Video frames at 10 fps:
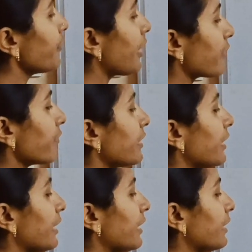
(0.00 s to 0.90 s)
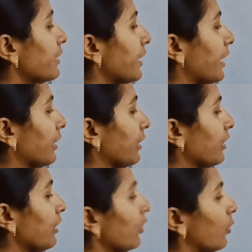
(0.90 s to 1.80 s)
R1 here? 10.
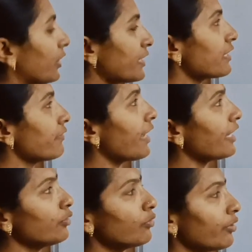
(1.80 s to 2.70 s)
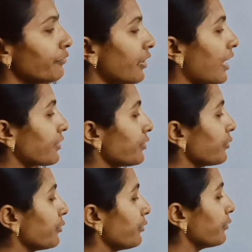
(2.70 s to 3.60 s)
What is the value of
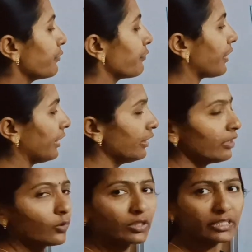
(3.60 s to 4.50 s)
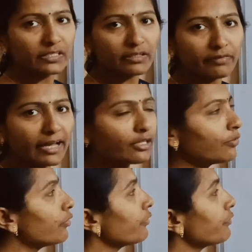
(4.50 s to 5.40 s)
R2? 5. What is the value
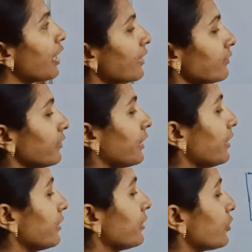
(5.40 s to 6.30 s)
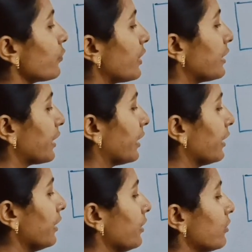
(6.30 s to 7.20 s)
of R3? 20.
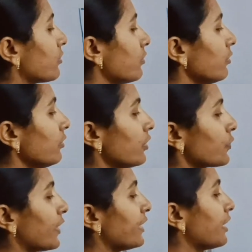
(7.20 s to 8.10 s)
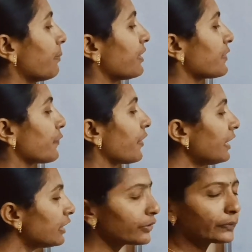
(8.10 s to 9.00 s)
So 20 plus 5,
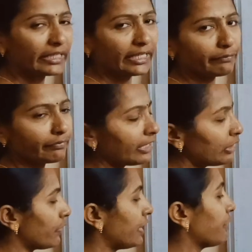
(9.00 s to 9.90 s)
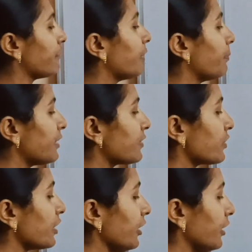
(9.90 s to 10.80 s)
25, 25 plus
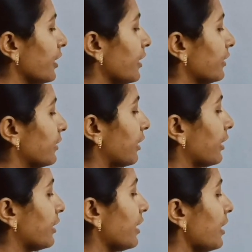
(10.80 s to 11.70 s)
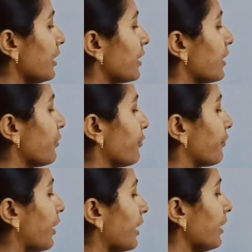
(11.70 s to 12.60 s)
10,
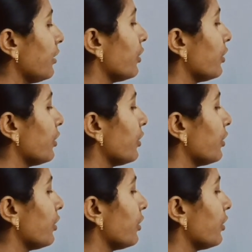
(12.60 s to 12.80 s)
35